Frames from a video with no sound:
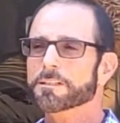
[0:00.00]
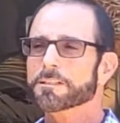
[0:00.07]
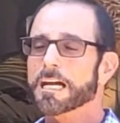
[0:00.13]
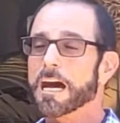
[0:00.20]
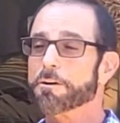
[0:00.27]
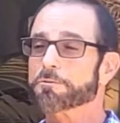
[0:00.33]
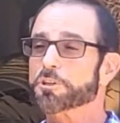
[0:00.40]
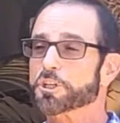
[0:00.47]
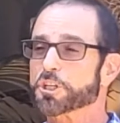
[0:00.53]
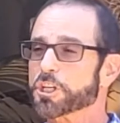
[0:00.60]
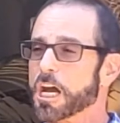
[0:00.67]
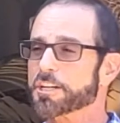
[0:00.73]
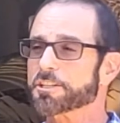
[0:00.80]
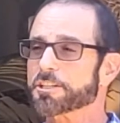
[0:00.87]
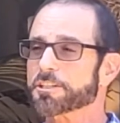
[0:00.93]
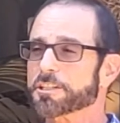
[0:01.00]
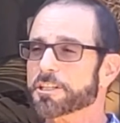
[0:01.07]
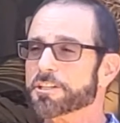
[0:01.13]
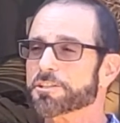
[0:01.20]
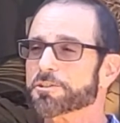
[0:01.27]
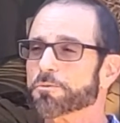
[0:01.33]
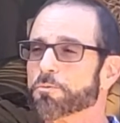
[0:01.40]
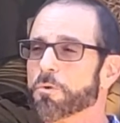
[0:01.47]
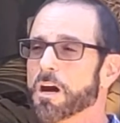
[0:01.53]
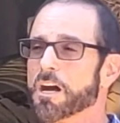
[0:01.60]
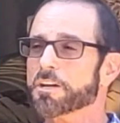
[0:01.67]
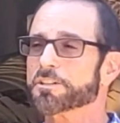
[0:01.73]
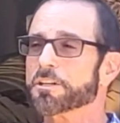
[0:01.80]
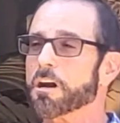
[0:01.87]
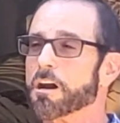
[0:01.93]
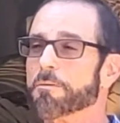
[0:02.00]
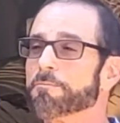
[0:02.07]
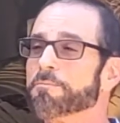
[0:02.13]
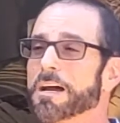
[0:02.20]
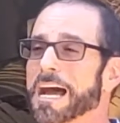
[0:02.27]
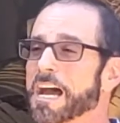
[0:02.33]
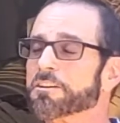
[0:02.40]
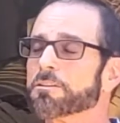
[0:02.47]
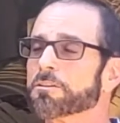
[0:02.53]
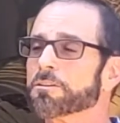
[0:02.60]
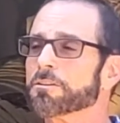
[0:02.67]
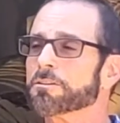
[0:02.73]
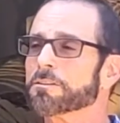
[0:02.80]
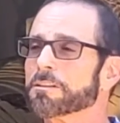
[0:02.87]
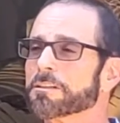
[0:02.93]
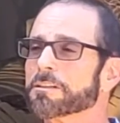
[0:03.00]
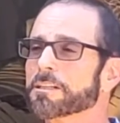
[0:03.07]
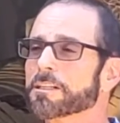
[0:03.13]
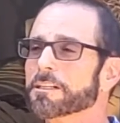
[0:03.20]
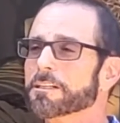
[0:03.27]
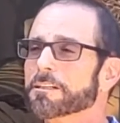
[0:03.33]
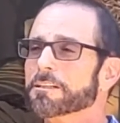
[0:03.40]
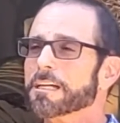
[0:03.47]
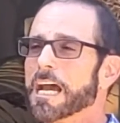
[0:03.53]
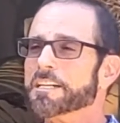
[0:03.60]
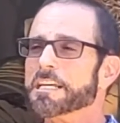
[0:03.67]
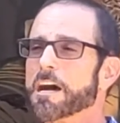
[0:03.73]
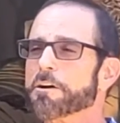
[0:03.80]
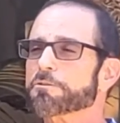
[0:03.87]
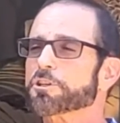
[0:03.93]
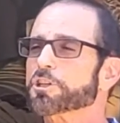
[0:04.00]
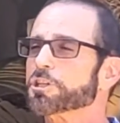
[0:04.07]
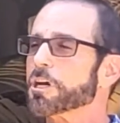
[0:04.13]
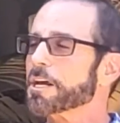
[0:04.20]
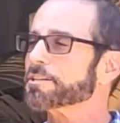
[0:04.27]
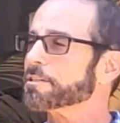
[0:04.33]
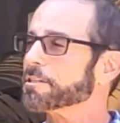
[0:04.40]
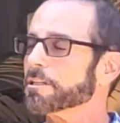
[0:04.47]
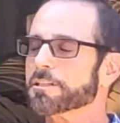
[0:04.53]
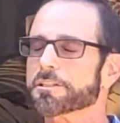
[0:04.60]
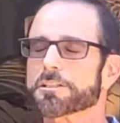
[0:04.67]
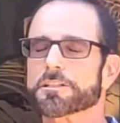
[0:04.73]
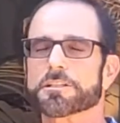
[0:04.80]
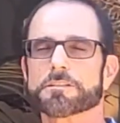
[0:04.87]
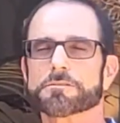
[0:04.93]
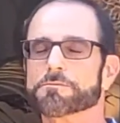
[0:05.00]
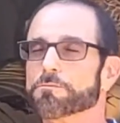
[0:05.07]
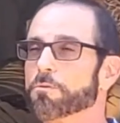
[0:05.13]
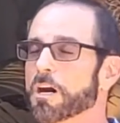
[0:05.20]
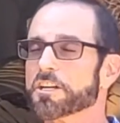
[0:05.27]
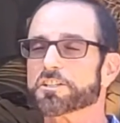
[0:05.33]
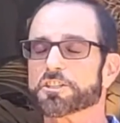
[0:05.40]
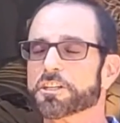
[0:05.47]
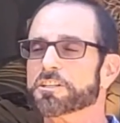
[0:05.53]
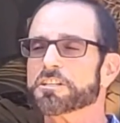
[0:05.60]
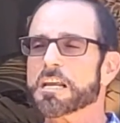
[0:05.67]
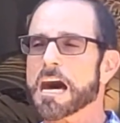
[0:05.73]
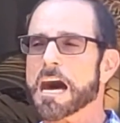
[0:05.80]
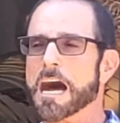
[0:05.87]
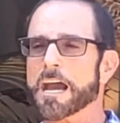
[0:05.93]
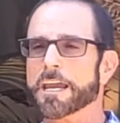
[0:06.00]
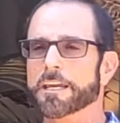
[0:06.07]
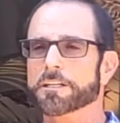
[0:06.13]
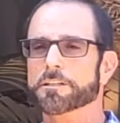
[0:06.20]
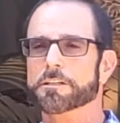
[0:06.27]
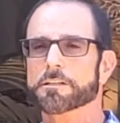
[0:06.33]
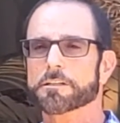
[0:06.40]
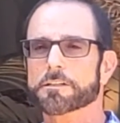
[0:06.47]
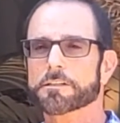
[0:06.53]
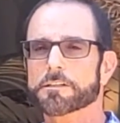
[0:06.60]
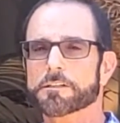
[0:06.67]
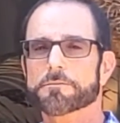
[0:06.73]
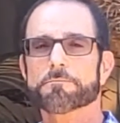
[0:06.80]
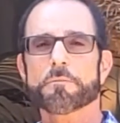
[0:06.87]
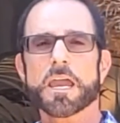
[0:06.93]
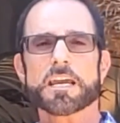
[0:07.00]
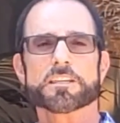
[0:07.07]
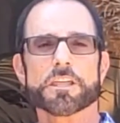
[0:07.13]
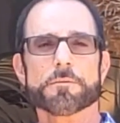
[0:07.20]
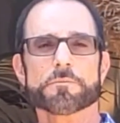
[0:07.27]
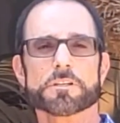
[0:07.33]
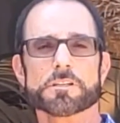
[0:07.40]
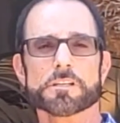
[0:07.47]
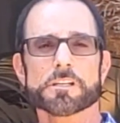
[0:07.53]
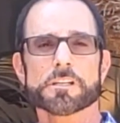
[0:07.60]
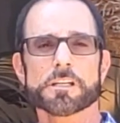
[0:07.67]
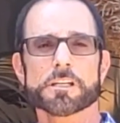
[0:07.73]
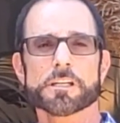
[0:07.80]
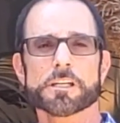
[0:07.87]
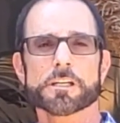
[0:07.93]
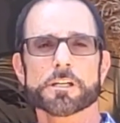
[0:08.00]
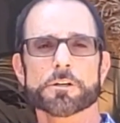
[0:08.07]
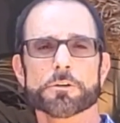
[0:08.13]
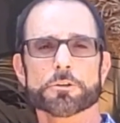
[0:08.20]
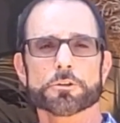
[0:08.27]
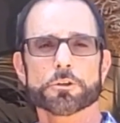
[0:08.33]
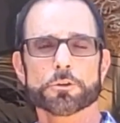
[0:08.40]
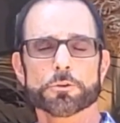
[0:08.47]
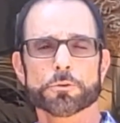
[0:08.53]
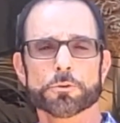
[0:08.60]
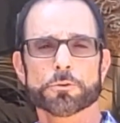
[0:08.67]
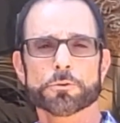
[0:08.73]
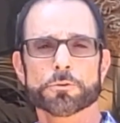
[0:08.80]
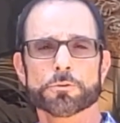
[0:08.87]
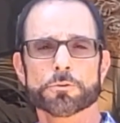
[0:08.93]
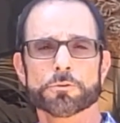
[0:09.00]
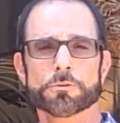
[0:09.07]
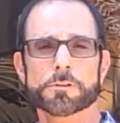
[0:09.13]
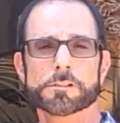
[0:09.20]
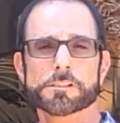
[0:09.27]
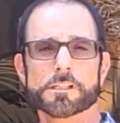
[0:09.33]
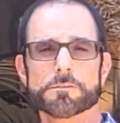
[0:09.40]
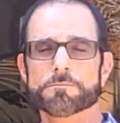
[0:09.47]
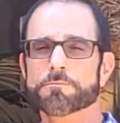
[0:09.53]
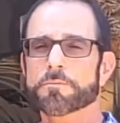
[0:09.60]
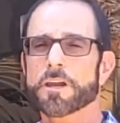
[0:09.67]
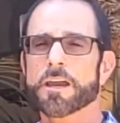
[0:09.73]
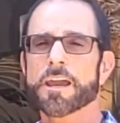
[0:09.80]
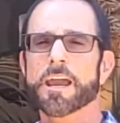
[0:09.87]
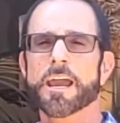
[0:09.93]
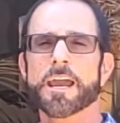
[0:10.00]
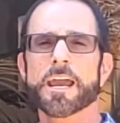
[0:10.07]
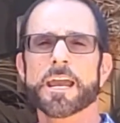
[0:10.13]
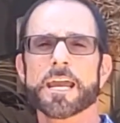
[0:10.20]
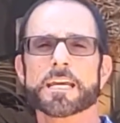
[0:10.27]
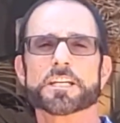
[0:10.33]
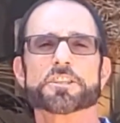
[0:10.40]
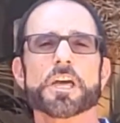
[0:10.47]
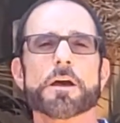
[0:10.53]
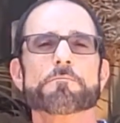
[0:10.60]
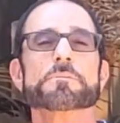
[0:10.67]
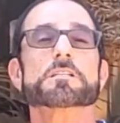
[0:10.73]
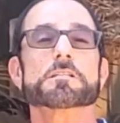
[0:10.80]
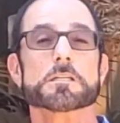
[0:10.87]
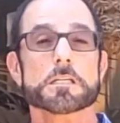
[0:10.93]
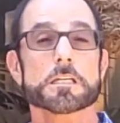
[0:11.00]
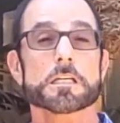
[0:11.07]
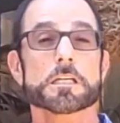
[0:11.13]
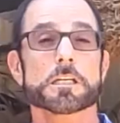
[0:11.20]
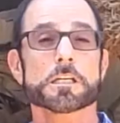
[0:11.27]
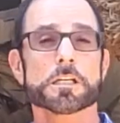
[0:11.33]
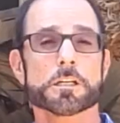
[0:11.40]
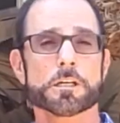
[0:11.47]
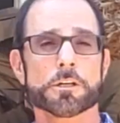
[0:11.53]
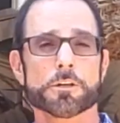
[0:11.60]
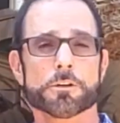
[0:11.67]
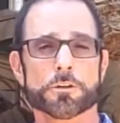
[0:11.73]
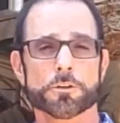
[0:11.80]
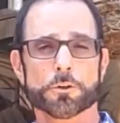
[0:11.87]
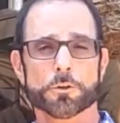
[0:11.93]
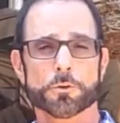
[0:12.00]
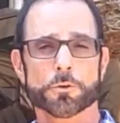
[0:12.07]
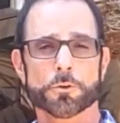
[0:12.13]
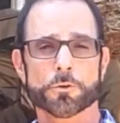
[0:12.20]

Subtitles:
How justice was our battle, and how justice was denied. Make them hear you. Make them hear you.